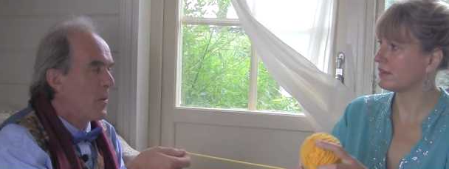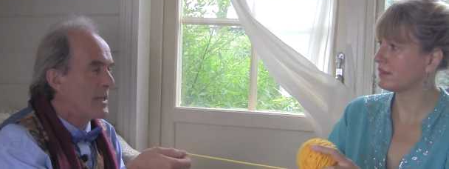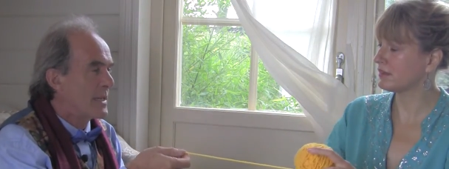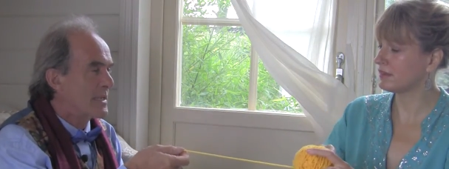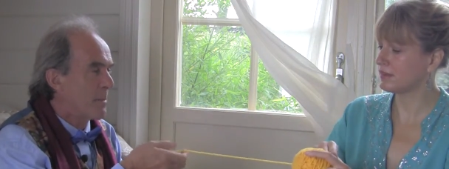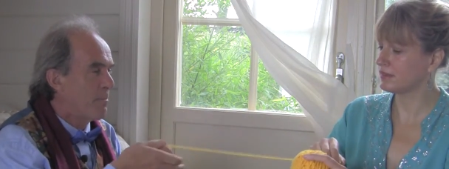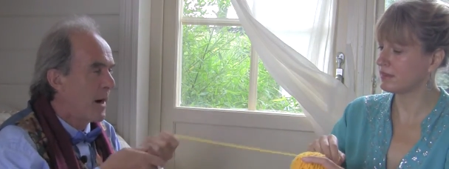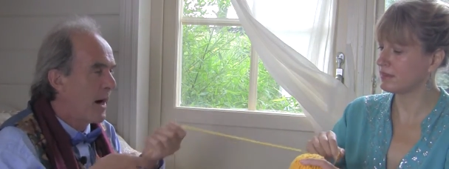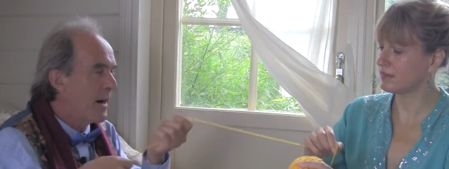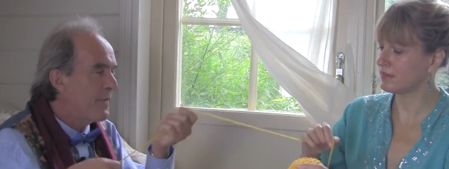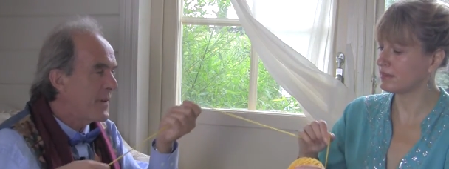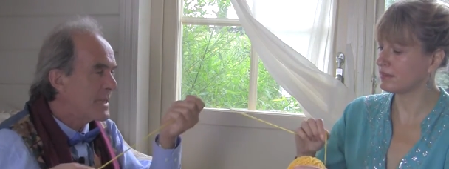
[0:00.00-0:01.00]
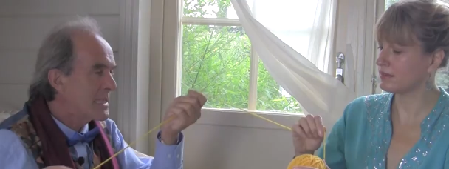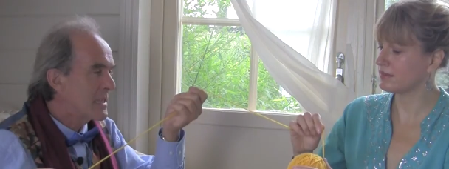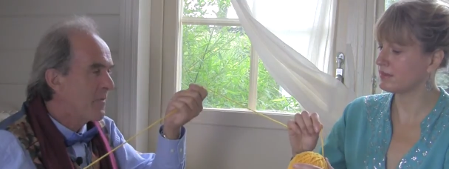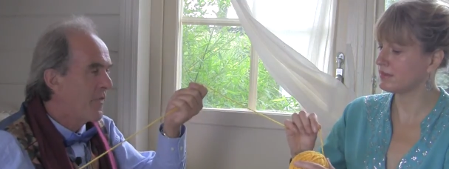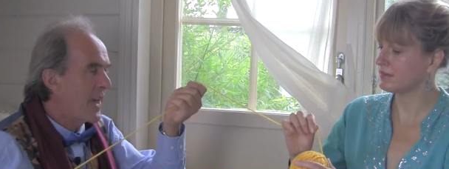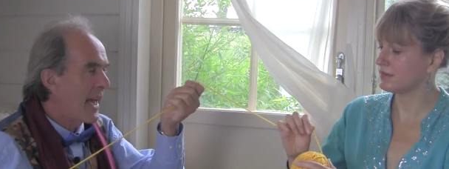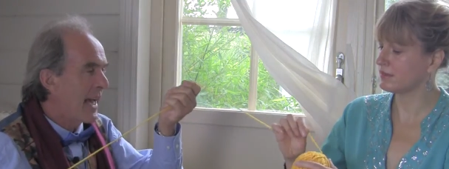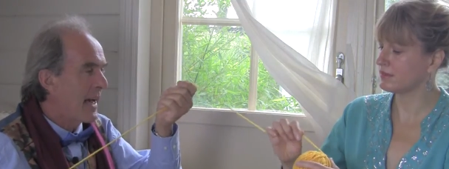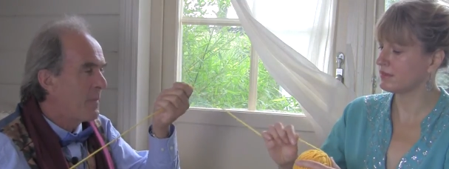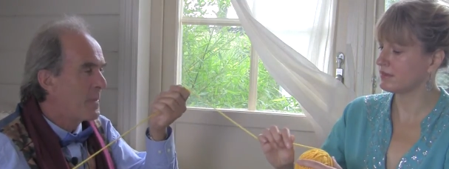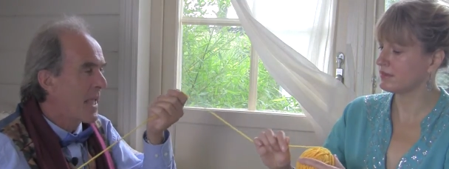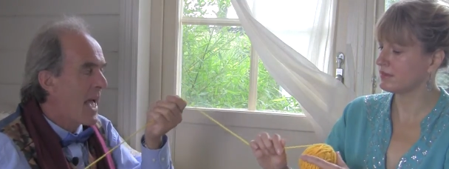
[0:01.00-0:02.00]
Speaker 1: which is a perfect
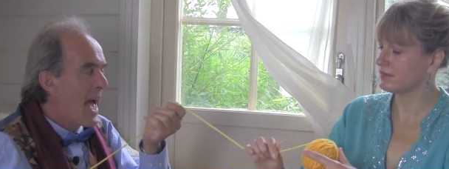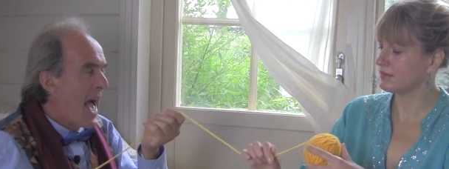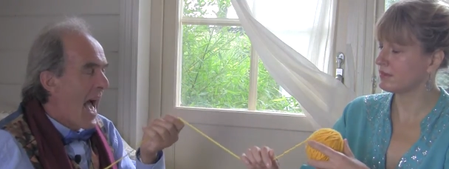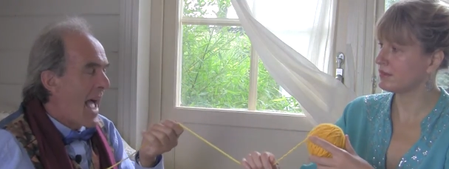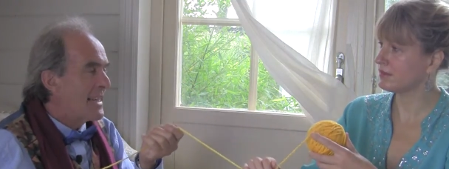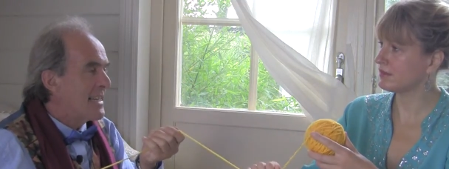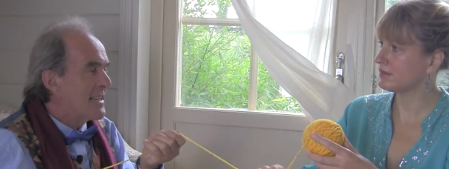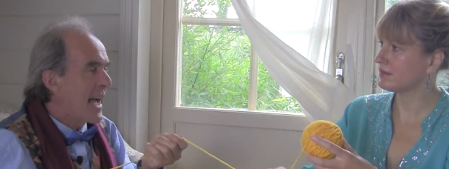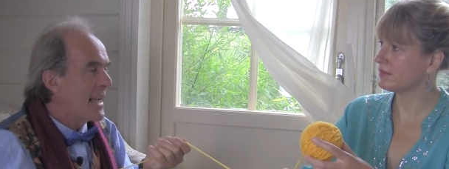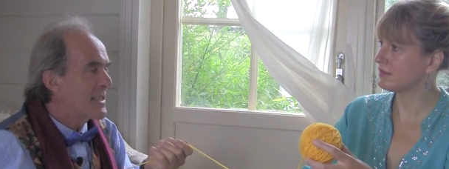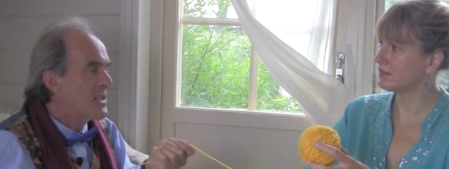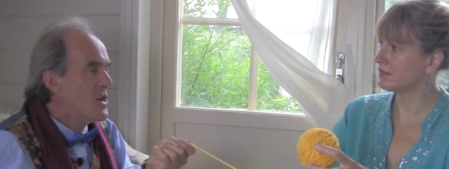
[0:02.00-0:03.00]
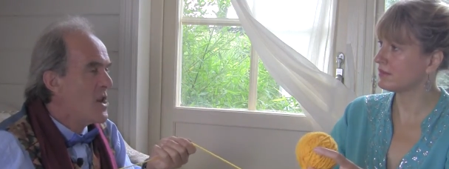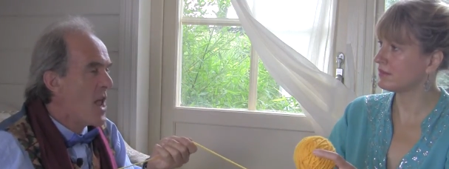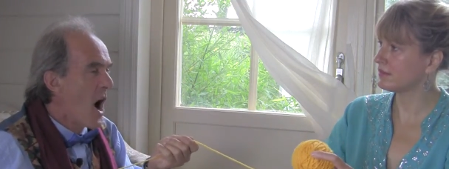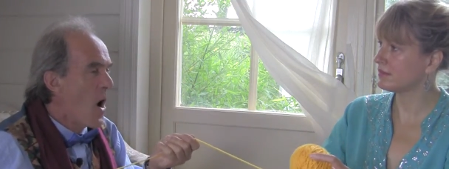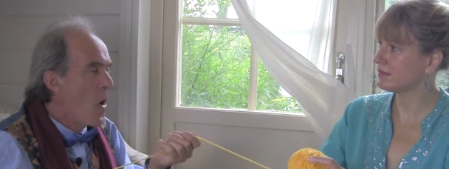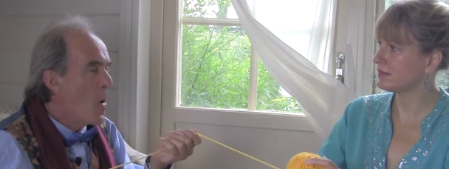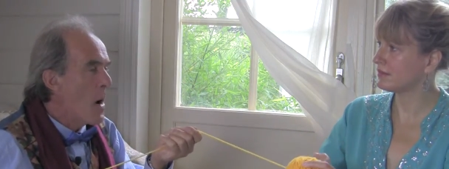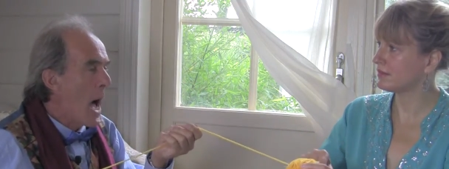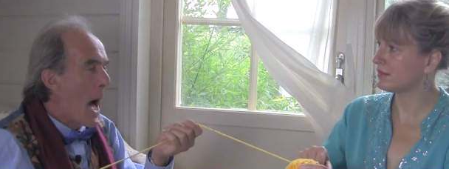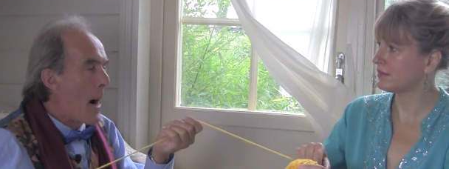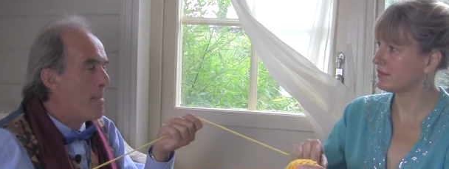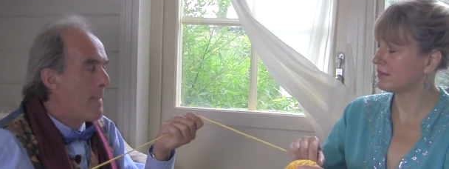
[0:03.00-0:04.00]
sphere, and it has no
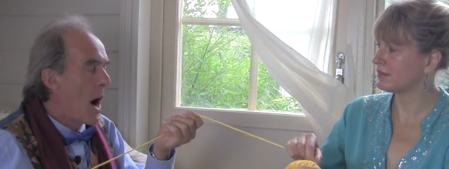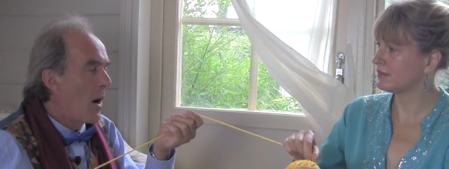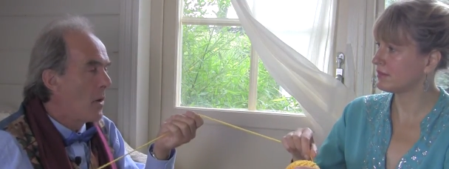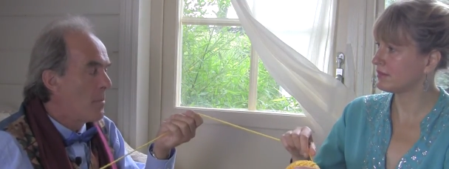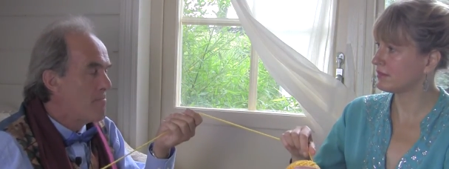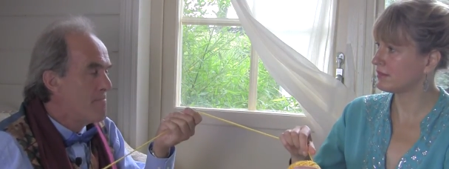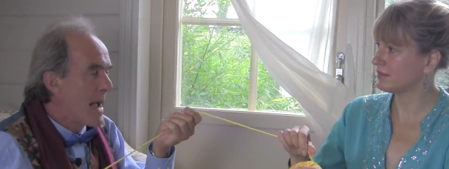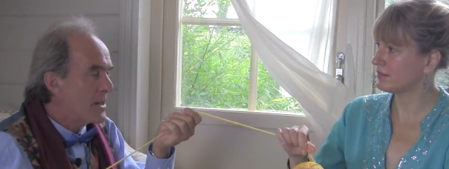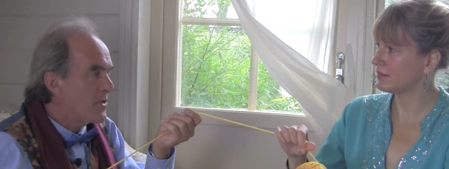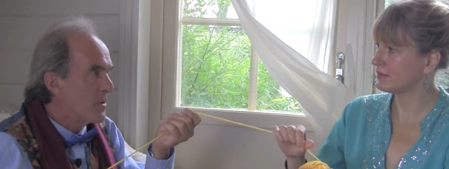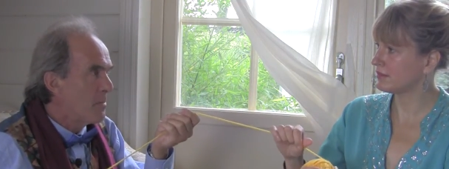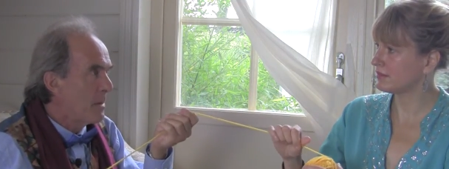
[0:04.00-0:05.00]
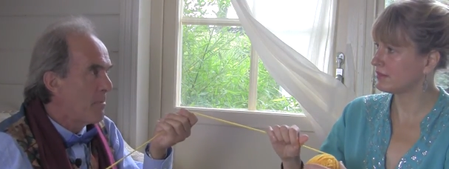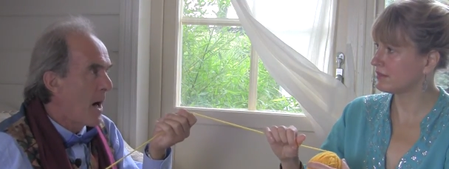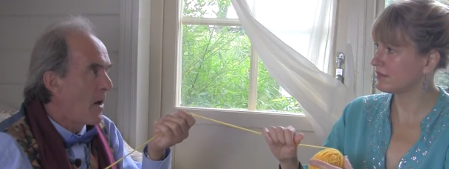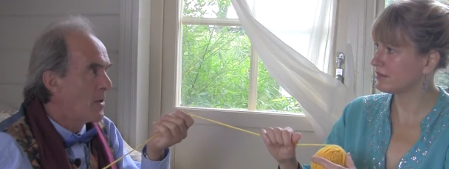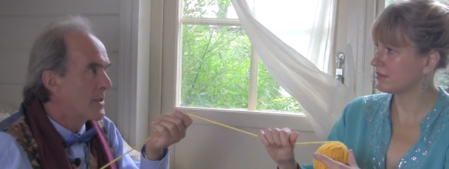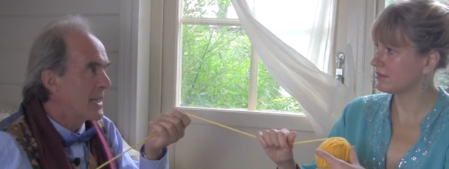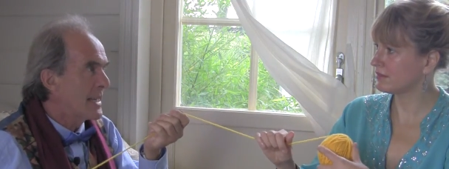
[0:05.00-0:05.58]
measurable poles.